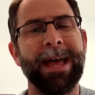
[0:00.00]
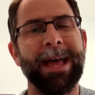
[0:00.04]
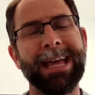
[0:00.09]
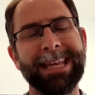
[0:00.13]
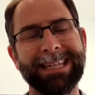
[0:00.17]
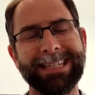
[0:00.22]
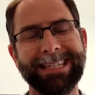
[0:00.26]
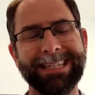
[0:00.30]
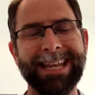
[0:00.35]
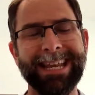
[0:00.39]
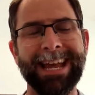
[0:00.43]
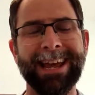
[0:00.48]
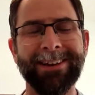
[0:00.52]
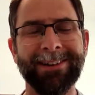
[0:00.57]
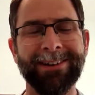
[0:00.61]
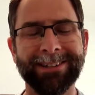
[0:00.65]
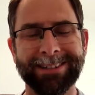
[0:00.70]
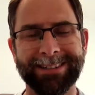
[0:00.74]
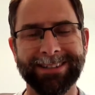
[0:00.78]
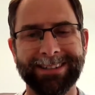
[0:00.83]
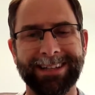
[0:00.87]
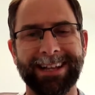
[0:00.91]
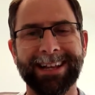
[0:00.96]
Still
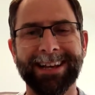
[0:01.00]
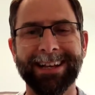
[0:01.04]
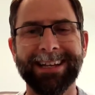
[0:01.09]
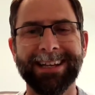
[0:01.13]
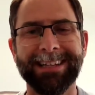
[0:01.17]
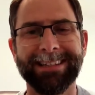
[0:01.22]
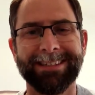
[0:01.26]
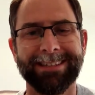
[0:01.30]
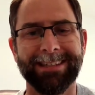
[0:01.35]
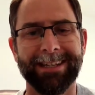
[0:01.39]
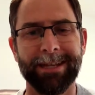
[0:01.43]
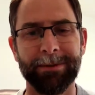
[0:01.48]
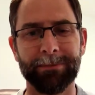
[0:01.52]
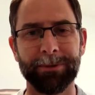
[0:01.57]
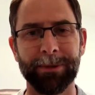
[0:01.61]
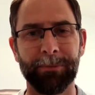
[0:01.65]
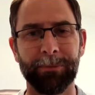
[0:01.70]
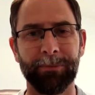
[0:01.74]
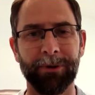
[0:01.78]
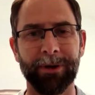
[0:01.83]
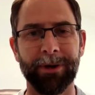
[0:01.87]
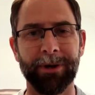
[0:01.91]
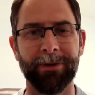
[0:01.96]
slightly sleep
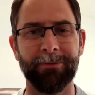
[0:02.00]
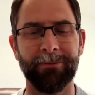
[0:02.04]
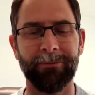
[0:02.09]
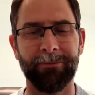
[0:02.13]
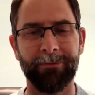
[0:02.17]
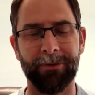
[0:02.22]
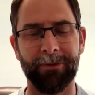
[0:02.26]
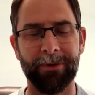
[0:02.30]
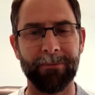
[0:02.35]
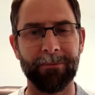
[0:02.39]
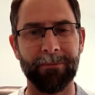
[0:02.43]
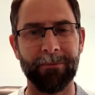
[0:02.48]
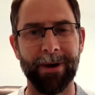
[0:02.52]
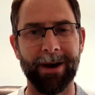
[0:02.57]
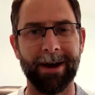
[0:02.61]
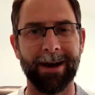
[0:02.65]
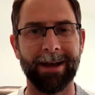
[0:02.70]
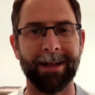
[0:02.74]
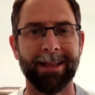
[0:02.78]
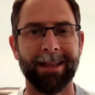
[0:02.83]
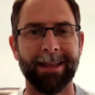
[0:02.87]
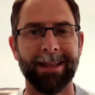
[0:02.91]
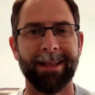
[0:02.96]
deprived from
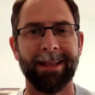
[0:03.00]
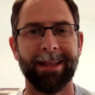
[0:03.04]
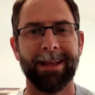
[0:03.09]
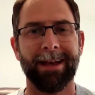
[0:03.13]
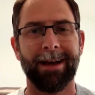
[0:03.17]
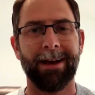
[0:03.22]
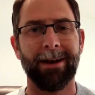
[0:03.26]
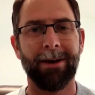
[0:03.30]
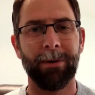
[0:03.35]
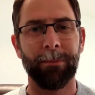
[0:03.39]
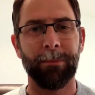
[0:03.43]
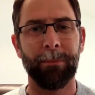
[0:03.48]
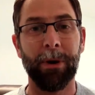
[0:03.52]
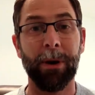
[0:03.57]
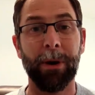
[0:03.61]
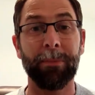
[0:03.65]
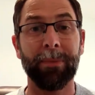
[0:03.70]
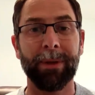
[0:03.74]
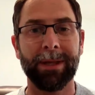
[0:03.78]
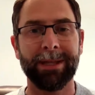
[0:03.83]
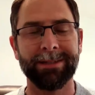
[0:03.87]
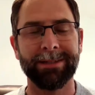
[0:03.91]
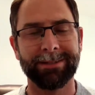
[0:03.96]
our
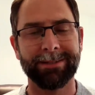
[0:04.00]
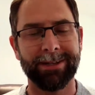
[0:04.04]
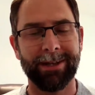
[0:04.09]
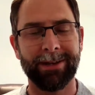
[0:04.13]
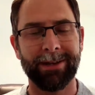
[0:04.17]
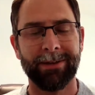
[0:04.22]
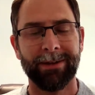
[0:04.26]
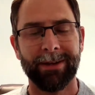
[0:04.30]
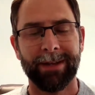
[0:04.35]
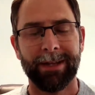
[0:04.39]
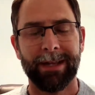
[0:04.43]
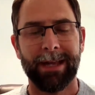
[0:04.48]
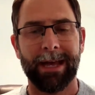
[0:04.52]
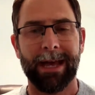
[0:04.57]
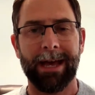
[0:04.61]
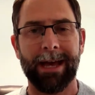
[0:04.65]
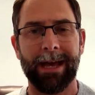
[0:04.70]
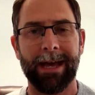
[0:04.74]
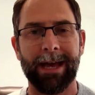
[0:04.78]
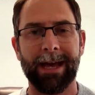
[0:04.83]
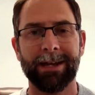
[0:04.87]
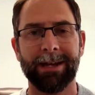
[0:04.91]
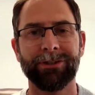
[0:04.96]
puppy, so
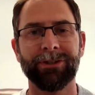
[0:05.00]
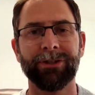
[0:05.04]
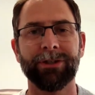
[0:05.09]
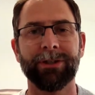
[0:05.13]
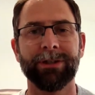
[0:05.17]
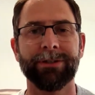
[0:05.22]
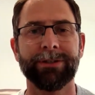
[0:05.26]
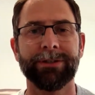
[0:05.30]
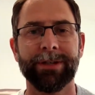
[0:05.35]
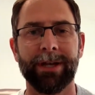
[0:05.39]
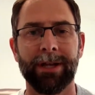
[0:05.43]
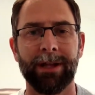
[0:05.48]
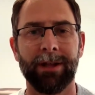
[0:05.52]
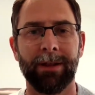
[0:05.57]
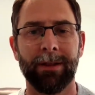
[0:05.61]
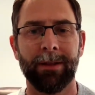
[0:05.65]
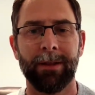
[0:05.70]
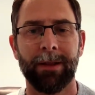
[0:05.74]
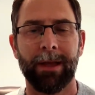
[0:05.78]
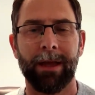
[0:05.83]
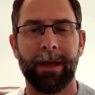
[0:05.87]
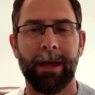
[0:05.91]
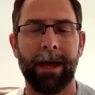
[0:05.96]
as you can tell,
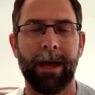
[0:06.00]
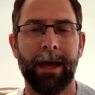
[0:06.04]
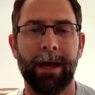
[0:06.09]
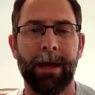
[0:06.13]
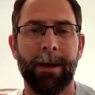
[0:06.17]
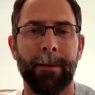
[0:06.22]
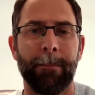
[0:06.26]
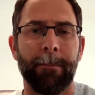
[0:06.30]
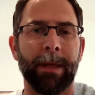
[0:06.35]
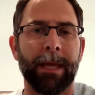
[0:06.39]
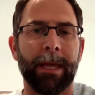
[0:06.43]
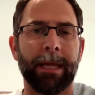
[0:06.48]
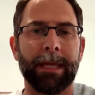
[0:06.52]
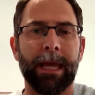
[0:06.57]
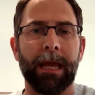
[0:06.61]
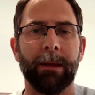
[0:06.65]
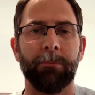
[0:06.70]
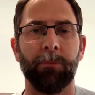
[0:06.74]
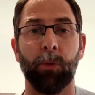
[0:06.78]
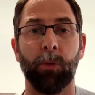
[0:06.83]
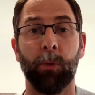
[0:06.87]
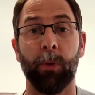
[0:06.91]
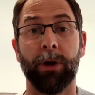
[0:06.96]

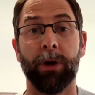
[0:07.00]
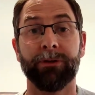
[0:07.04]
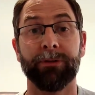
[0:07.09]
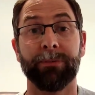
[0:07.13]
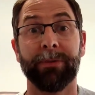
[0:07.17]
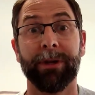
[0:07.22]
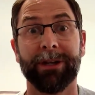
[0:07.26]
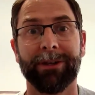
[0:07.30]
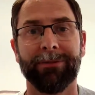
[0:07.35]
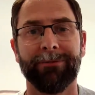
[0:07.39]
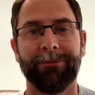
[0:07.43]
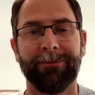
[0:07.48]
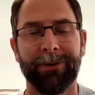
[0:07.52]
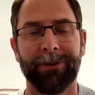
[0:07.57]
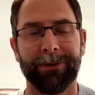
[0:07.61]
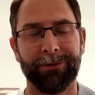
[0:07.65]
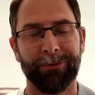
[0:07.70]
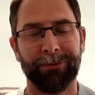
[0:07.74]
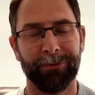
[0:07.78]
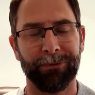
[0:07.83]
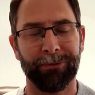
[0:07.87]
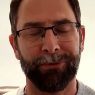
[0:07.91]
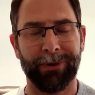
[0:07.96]
getting my words a bit
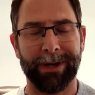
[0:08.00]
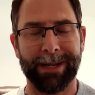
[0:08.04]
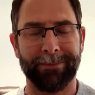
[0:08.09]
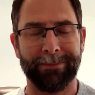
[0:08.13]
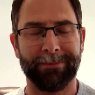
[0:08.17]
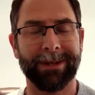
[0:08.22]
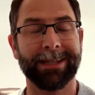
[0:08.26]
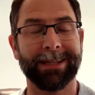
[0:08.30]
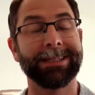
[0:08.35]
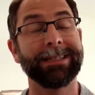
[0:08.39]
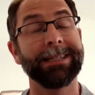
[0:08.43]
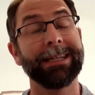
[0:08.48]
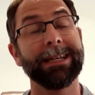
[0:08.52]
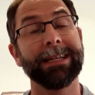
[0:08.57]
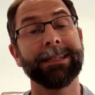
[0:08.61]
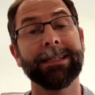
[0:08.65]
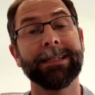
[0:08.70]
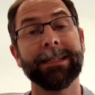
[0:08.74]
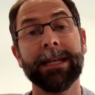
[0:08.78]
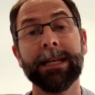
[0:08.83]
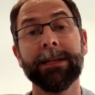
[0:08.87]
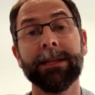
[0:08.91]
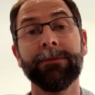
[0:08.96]
confuddled already. But
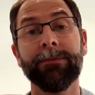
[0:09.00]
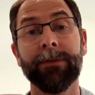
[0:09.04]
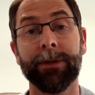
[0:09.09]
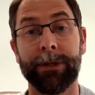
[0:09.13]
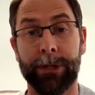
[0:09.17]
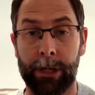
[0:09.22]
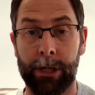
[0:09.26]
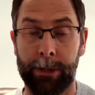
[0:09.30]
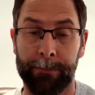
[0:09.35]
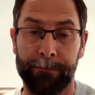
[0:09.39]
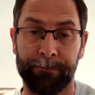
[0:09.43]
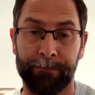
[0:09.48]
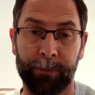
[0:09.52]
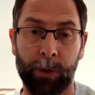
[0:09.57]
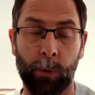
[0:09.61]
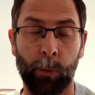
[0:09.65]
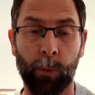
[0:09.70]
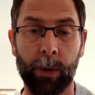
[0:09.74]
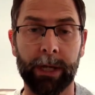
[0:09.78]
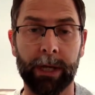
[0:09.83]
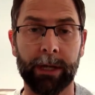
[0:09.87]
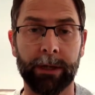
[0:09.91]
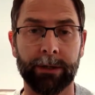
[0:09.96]
today's video,
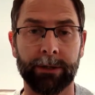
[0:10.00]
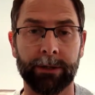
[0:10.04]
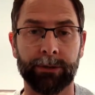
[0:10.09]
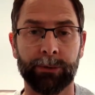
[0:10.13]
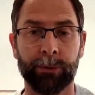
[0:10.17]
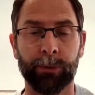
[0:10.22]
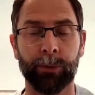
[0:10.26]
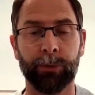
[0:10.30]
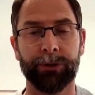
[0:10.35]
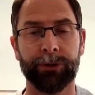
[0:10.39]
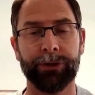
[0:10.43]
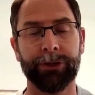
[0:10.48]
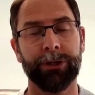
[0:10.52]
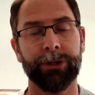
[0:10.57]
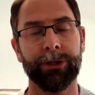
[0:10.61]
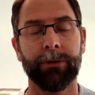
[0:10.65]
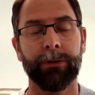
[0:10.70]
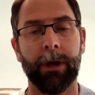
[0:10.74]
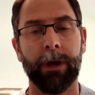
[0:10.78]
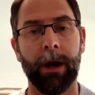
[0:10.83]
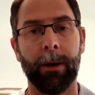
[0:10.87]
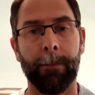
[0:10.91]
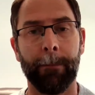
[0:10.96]
we're going to talk to
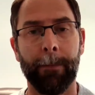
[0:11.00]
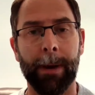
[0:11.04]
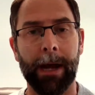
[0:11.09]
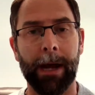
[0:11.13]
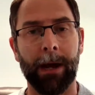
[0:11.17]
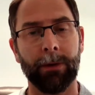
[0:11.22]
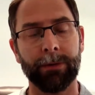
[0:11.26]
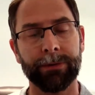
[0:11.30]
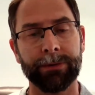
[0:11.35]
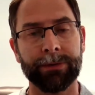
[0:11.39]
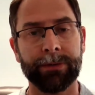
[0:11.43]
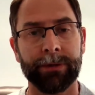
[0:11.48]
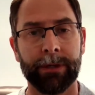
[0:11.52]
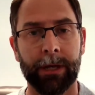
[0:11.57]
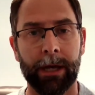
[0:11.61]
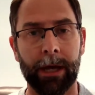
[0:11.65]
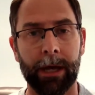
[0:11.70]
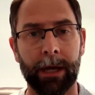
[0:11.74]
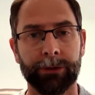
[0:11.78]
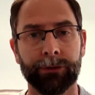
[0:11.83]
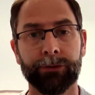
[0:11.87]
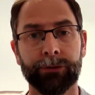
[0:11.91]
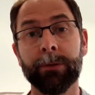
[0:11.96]
you about
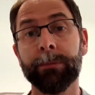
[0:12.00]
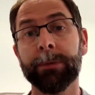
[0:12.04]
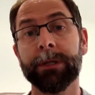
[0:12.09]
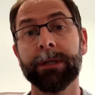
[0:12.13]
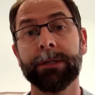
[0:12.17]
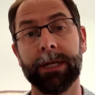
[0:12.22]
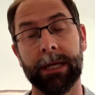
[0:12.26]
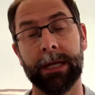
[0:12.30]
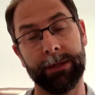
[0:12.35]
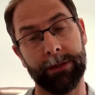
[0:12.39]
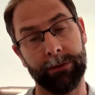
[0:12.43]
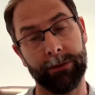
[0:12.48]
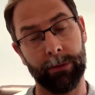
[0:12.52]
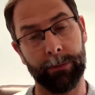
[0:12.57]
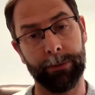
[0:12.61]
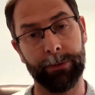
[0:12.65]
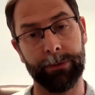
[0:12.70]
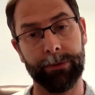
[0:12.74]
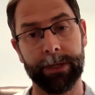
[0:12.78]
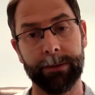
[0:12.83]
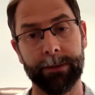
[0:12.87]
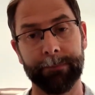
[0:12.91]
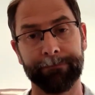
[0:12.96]
treatment of
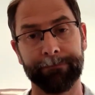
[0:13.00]
tendinopathy.